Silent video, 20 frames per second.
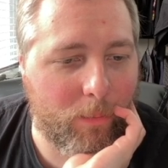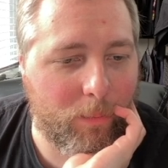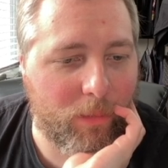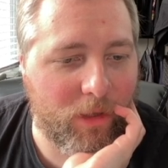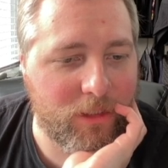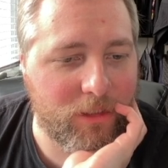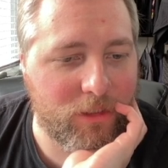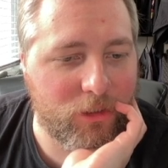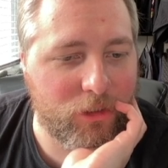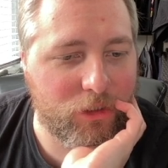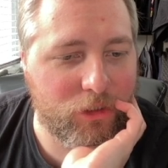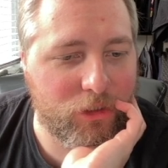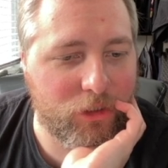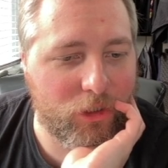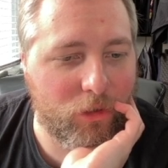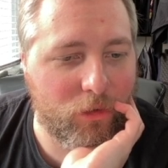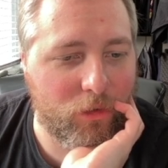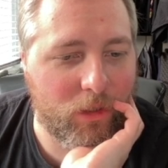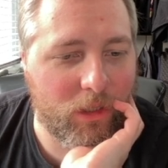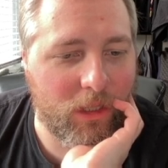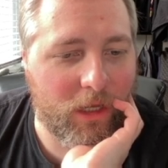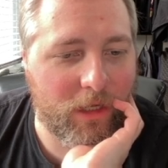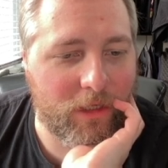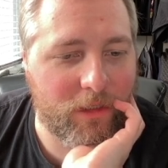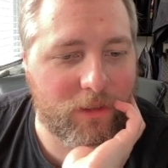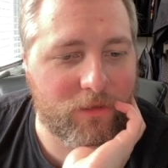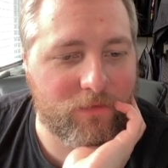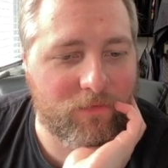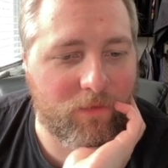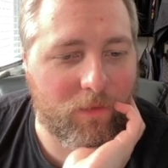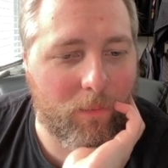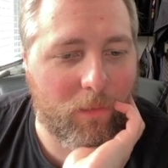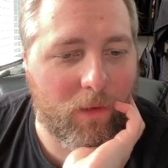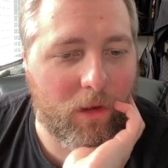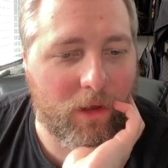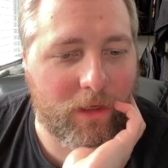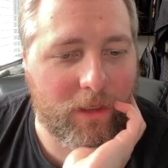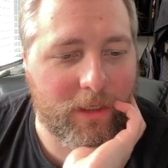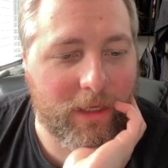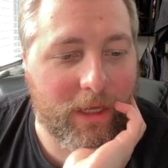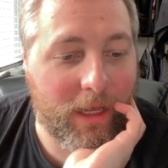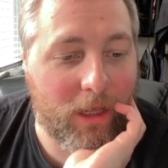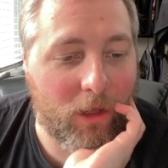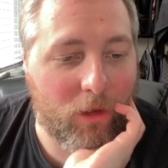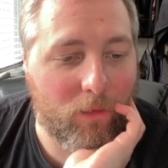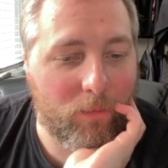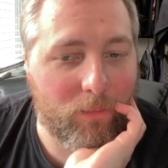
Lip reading: Button to show colliders for modding help.